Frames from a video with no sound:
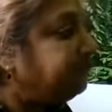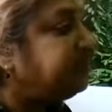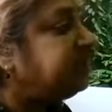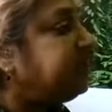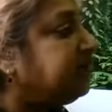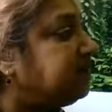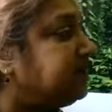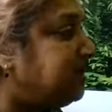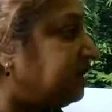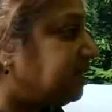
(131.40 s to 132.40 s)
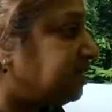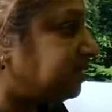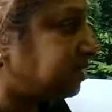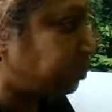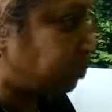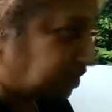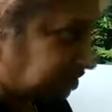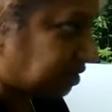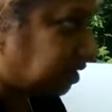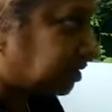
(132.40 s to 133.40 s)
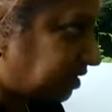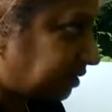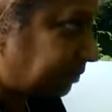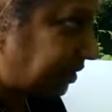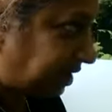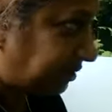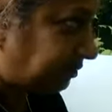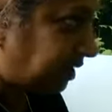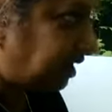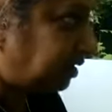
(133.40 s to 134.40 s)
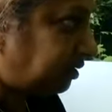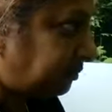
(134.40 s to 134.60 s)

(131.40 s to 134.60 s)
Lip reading: physical sickness is what is causing the pain, right?